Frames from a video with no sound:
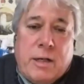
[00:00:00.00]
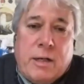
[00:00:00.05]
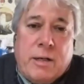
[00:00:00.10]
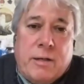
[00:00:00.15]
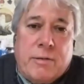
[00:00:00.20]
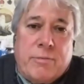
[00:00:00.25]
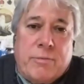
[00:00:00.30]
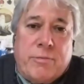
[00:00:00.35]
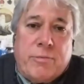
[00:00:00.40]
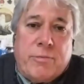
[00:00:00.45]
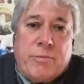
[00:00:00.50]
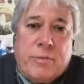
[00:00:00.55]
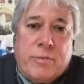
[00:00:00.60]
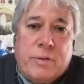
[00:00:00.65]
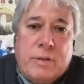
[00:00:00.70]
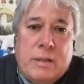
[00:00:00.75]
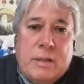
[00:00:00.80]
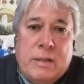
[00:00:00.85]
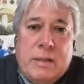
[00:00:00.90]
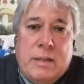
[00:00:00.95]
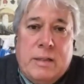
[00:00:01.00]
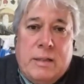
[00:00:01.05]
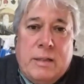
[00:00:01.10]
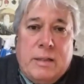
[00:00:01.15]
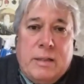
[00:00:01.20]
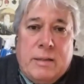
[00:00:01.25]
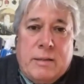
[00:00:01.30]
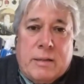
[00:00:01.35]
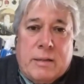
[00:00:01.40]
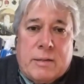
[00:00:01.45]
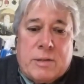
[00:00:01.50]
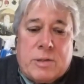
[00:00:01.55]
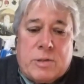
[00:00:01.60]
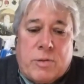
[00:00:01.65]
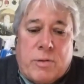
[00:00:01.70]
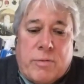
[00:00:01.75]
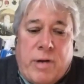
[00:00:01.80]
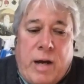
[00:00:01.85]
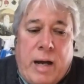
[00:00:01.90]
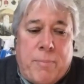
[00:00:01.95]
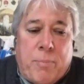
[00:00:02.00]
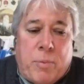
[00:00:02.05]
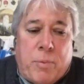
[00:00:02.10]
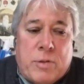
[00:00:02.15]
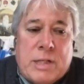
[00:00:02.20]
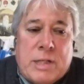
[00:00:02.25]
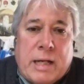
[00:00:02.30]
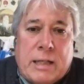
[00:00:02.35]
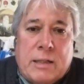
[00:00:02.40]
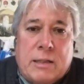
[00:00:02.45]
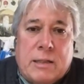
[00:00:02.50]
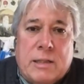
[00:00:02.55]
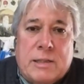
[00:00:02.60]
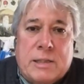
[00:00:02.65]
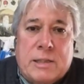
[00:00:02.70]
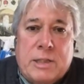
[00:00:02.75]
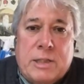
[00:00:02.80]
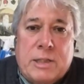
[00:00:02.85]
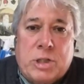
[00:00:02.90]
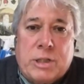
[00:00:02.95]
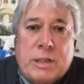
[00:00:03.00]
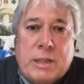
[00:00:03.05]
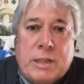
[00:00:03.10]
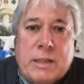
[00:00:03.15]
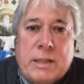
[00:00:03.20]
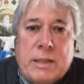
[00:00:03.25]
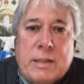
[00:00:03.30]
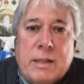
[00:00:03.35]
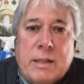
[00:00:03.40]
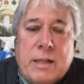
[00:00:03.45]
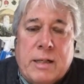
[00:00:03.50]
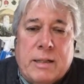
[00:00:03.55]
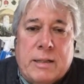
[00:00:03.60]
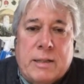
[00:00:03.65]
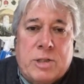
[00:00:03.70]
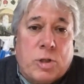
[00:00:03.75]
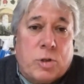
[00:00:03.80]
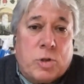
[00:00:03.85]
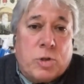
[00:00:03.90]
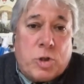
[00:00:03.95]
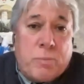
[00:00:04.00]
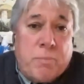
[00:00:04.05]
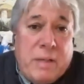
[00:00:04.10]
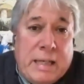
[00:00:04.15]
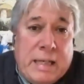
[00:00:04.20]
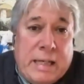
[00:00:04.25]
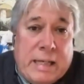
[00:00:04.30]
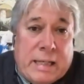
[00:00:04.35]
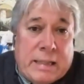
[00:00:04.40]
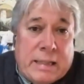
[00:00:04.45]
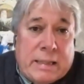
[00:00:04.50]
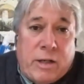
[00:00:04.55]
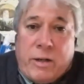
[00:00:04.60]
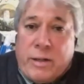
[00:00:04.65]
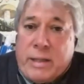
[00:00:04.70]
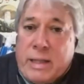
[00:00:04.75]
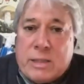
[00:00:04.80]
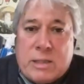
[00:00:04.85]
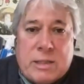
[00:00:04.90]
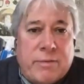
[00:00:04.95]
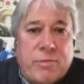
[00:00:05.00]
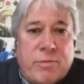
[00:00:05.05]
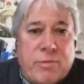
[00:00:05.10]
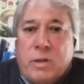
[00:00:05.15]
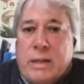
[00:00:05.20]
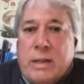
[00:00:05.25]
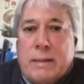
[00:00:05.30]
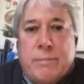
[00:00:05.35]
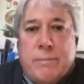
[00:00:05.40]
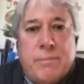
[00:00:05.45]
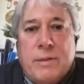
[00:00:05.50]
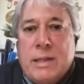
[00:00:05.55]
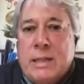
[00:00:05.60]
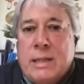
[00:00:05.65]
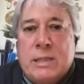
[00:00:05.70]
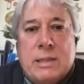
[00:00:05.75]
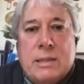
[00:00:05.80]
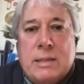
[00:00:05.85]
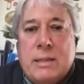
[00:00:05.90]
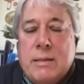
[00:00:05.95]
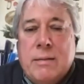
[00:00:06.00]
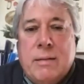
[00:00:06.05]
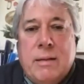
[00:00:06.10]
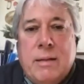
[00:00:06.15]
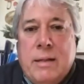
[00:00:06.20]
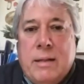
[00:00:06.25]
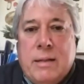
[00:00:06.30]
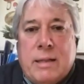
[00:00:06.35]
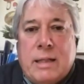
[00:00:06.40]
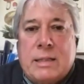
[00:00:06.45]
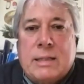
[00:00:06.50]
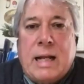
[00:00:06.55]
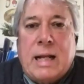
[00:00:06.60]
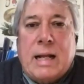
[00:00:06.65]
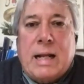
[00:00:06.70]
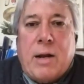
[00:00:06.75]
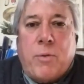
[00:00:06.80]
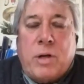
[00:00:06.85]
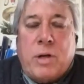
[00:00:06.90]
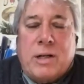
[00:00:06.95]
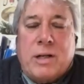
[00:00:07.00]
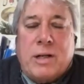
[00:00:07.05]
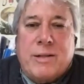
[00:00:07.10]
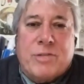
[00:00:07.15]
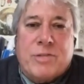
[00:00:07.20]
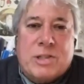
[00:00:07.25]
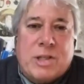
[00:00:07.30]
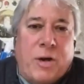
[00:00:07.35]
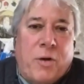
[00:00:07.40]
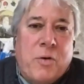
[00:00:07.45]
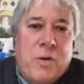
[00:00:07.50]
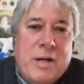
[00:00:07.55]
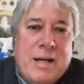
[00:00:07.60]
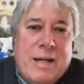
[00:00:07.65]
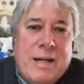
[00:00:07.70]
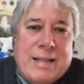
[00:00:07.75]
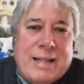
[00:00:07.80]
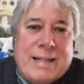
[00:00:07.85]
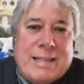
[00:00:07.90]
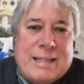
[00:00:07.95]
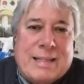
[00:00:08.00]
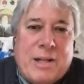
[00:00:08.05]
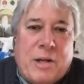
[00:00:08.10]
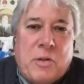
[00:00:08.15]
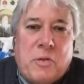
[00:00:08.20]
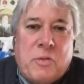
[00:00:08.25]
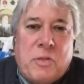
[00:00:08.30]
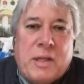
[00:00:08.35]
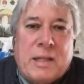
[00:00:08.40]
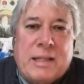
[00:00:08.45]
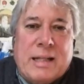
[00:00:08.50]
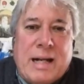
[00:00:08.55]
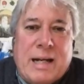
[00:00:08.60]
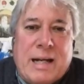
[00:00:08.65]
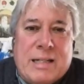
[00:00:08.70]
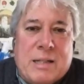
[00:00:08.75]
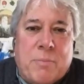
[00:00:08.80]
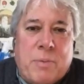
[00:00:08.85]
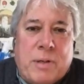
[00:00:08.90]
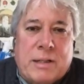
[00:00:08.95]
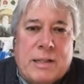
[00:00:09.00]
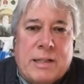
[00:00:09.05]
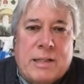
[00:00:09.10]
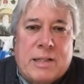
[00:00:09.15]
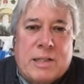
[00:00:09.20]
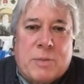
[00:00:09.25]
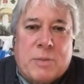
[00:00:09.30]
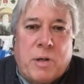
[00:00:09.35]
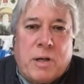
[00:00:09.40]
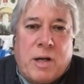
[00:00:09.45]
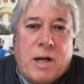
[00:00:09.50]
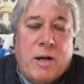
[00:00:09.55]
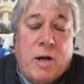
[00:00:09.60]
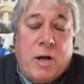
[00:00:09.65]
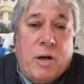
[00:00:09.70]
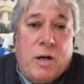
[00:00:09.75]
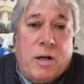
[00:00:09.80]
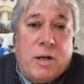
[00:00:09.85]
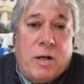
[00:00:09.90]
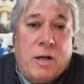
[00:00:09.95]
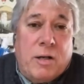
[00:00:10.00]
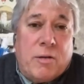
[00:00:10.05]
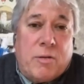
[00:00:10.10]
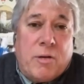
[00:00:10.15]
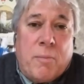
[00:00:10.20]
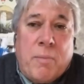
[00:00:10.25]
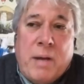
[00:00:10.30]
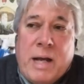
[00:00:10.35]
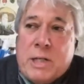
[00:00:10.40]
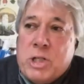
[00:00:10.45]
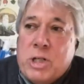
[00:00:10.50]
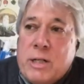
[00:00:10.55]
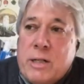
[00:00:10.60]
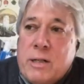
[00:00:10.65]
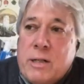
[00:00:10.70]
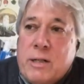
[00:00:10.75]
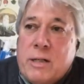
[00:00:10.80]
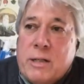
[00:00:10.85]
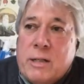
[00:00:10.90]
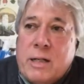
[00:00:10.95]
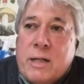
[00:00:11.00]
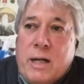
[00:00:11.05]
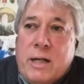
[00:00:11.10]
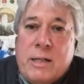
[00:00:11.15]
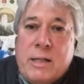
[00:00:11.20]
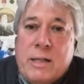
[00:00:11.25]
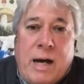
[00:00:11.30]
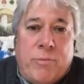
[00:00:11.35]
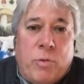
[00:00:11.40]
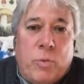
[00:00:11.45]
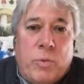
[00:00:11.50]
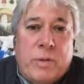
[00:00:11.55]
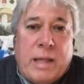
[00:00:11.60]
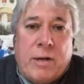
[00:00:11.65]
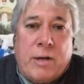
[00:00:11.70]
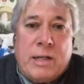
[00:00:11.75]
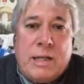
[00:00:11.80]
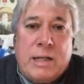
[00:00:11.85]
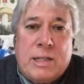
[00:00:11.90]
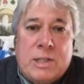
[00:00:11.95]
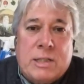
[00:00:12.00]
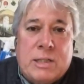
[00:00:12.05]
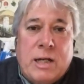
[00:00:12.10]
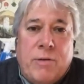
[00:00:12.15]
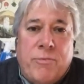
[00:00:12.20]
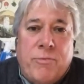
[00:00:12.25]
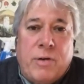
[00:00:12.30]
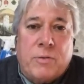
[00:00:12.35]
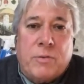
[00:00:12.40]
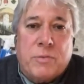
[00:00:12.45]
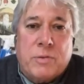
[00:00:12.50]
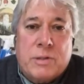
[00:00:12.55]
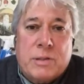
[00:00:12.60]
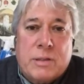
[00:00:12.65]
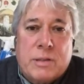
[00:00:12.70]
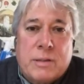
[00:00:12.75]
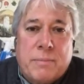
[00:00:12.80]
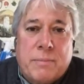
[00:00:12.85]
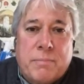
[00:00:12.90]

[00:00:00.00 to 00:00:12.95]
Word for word: of the sort of hyper technicalization and and social media and all that stuff. They're like that's that's not how we're going to live. So that's another thing that I depict in this book. Uh, uh, uh imagine a, a, a novel without any cell phones.